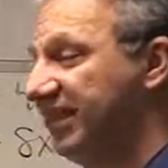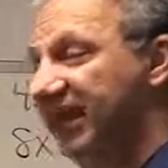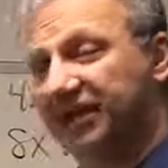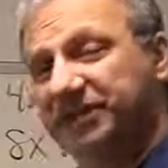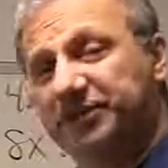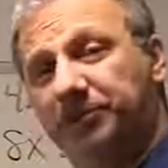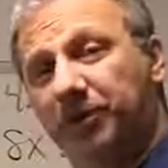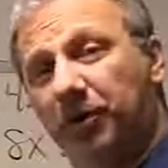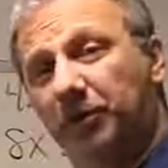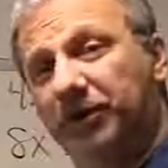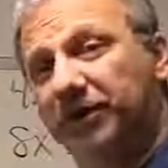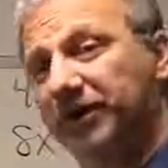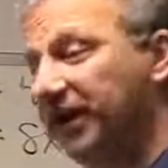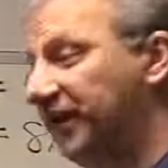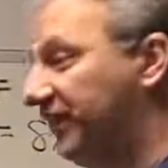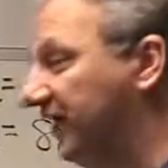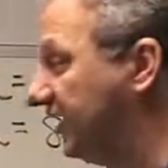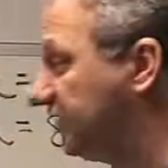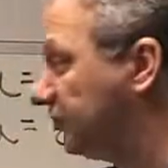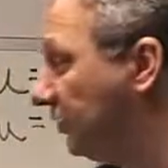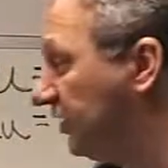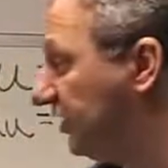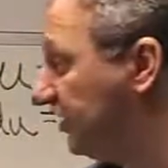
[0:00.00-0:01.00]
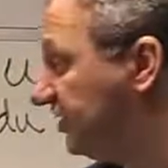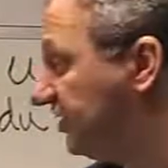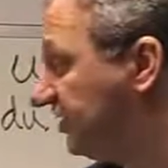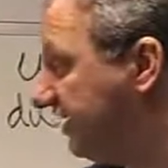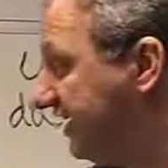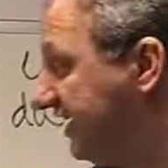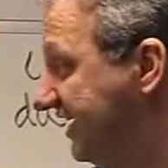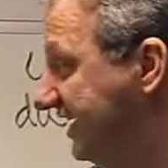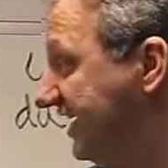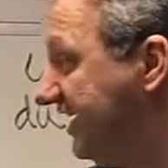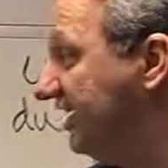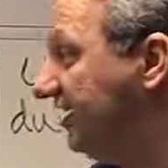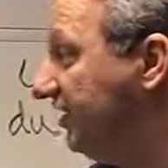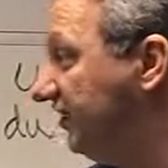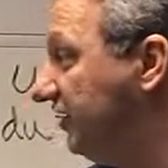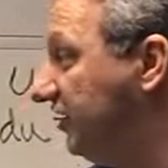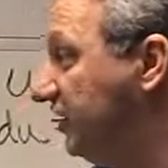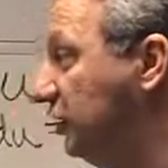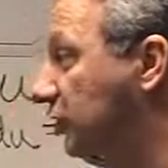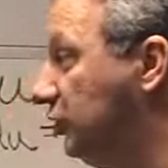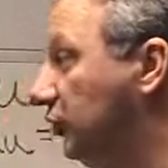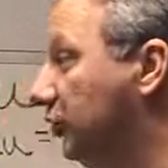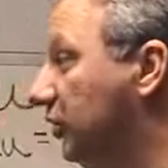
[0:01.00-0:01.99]
exponent, and that's why you see e to the
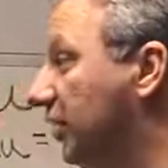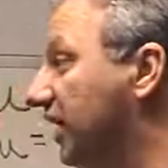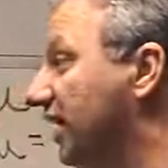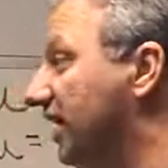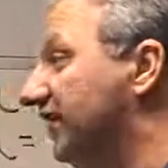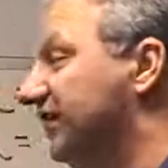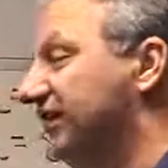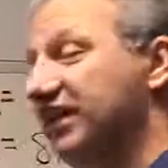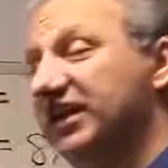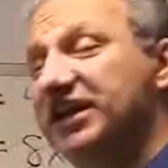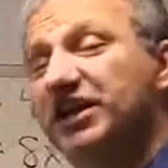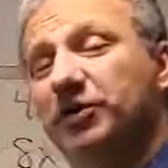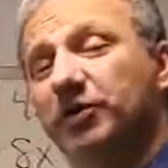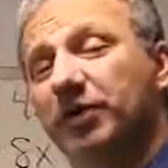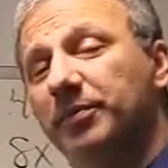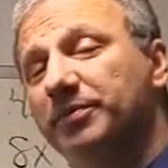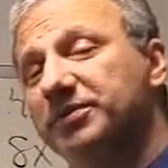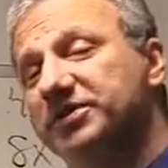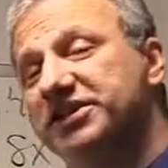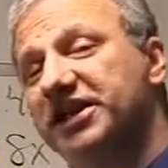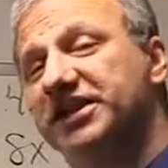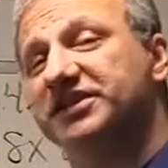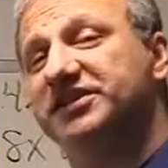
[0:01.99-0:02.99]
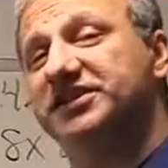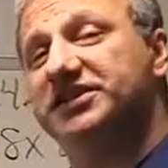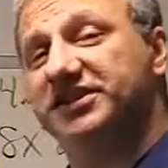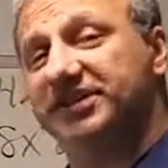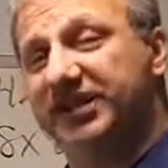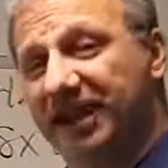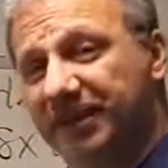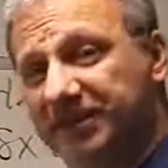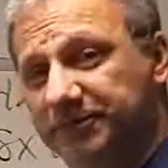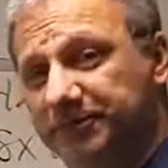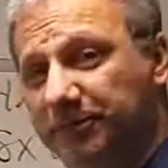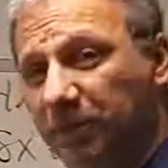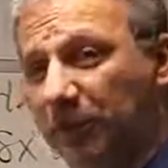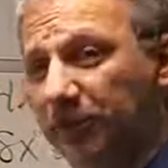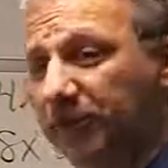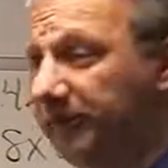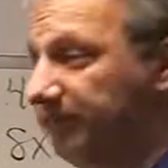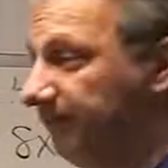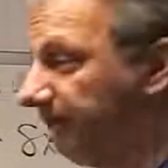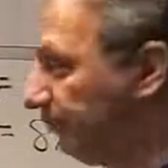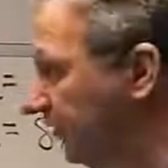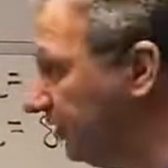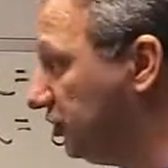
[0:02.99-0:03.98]
U. The e represents the
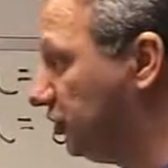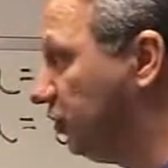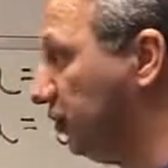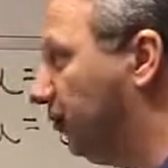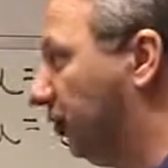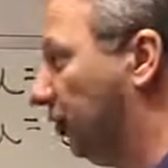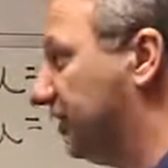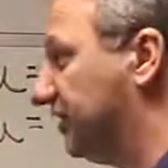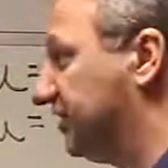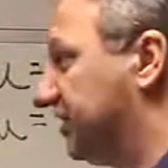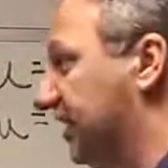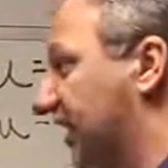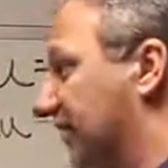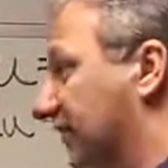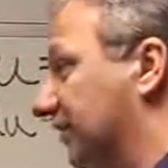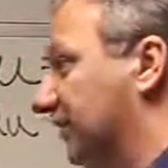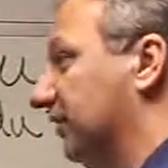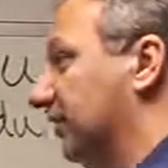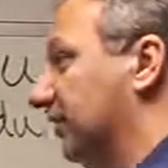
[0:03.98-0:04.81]
exponent 2.7,